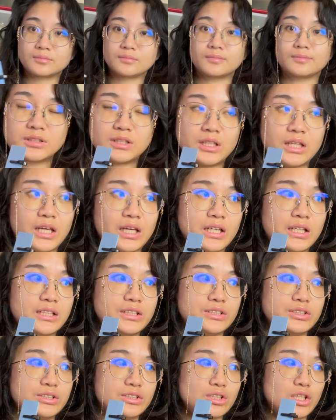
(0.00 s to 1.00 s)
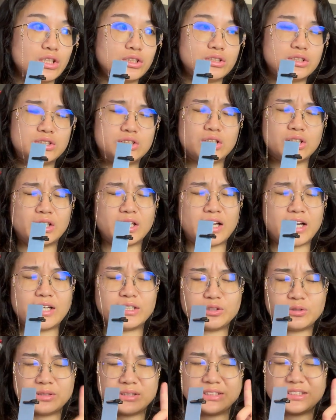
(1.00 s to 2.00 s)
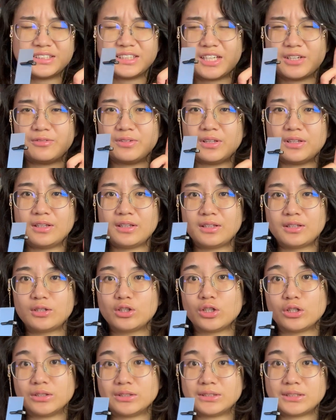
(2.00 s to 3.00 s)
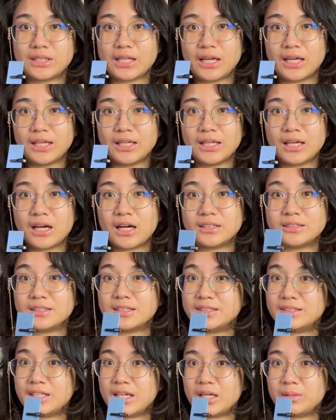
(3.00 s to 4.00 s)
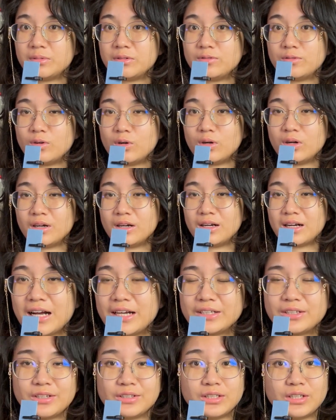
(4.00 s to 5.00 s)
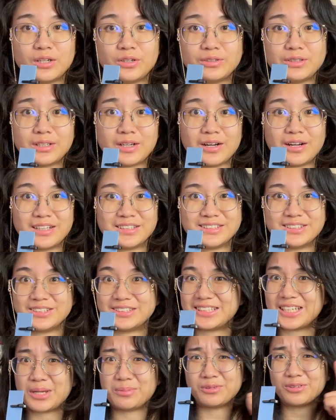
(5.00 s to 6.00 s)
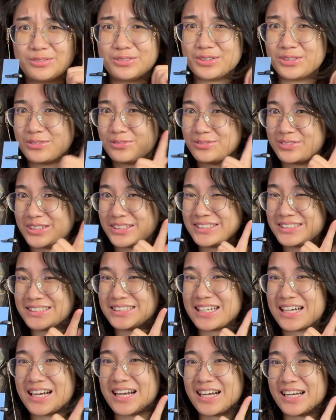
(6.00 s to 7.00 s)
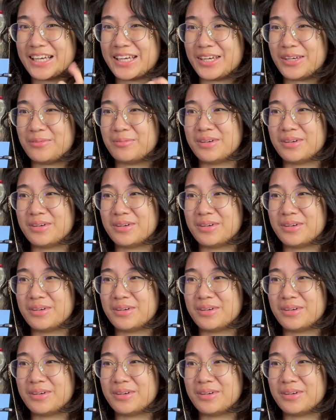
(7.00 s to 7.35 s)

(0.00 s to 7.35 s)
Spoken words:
Today is July 27th, Thursday, the day before I go to Otakon to table for the first time.